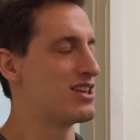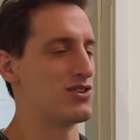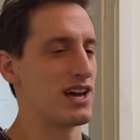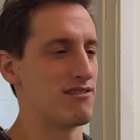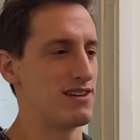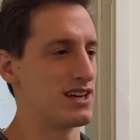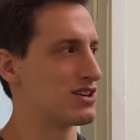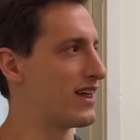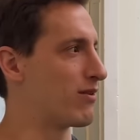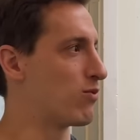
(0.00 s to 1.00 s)
You get a vehicle
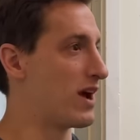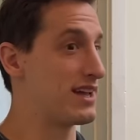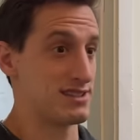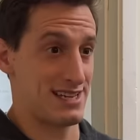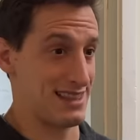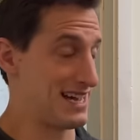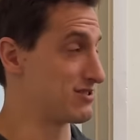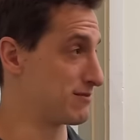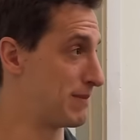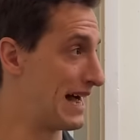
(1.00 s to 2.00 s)
that weighs
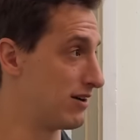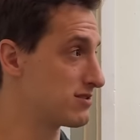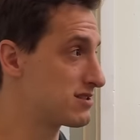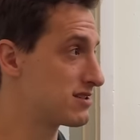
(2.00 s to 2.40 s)
10,000 pounds.